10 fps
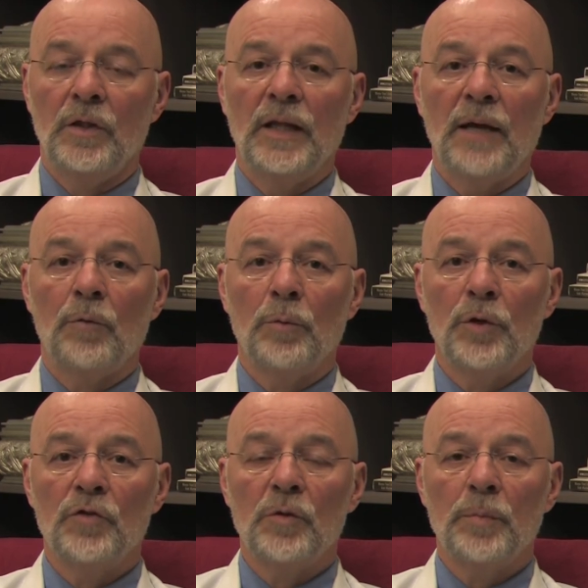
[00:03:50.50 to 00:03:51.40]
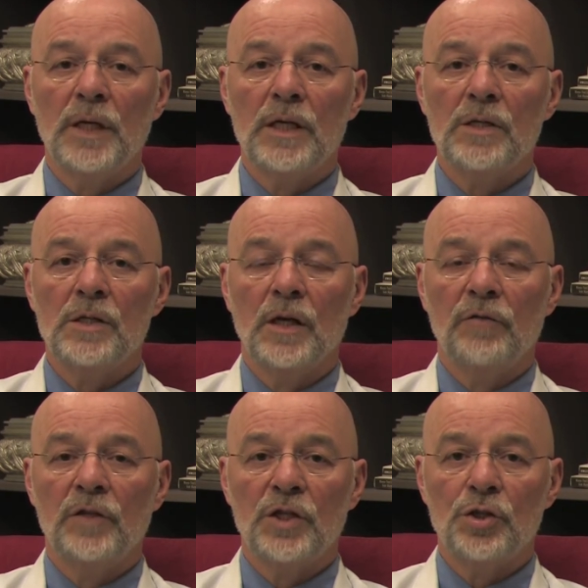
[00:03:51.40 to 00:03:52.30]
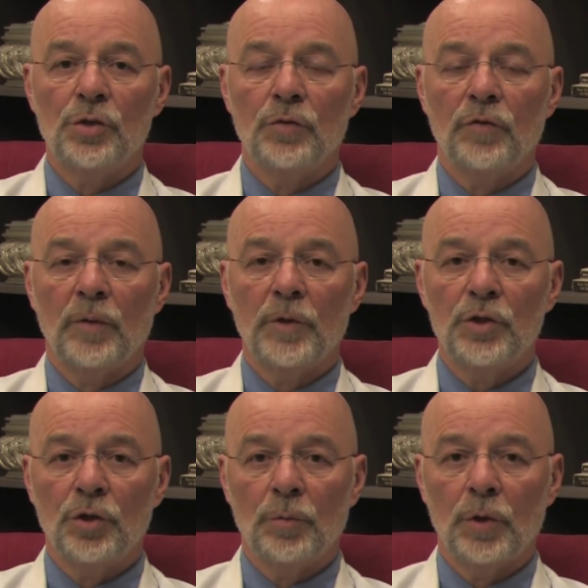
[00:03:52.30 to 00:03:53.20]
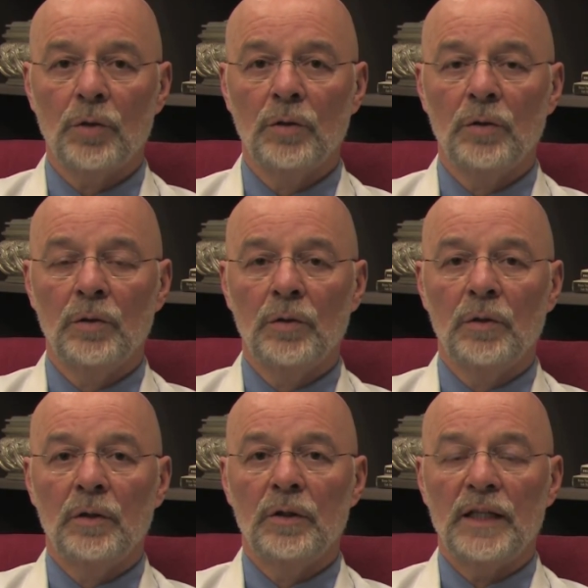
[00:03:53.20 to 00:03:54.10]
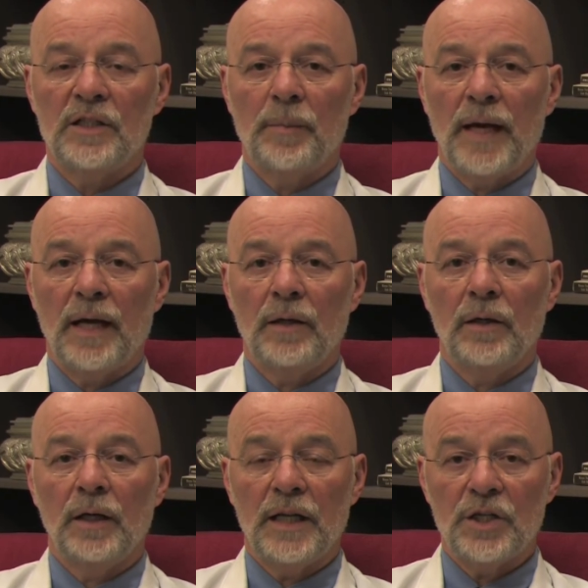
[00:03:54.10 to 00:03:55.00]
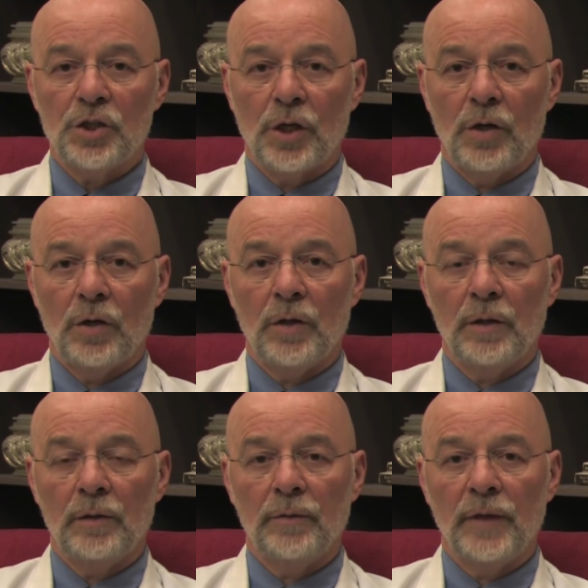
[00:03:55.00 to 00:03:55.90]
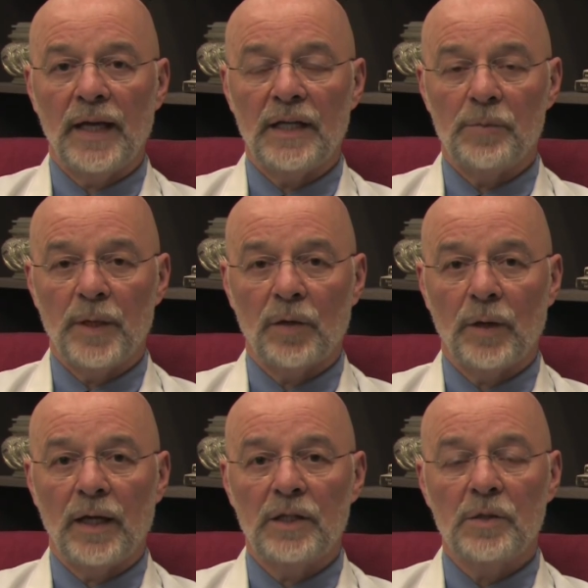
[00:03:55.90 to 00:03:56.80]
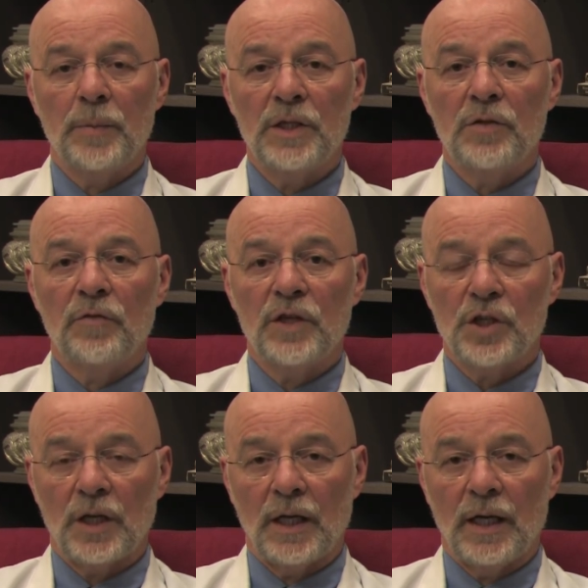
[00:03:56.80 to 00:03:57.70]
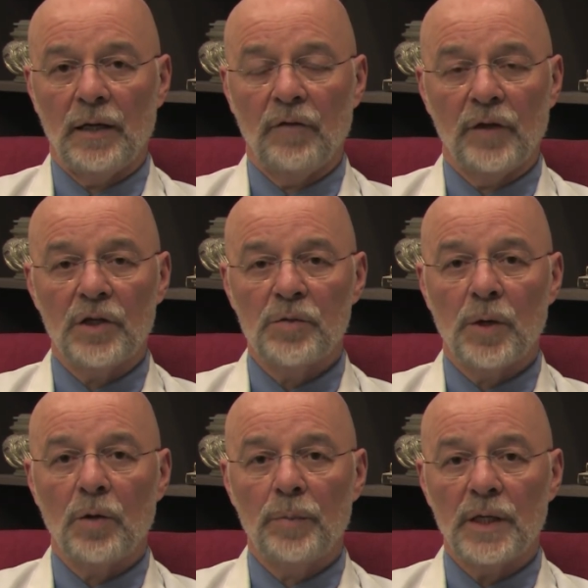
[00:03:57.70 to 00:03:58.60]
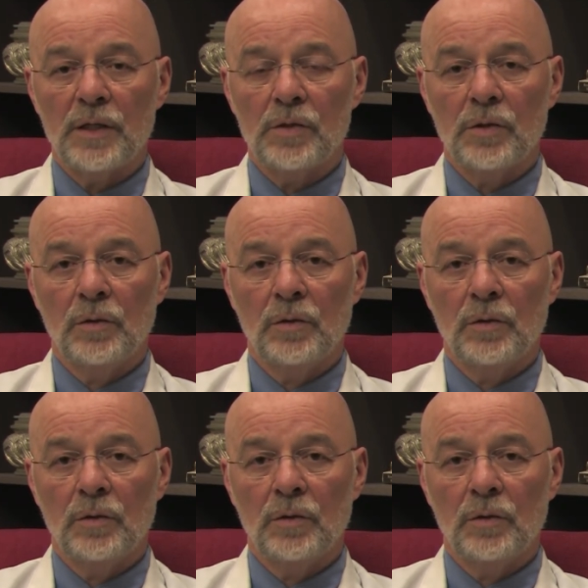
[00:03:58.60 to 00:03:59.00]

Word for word: That removes a piece of tissue from the tumor that's about an inch long and as big around as a piece of fishing line, a very small piece.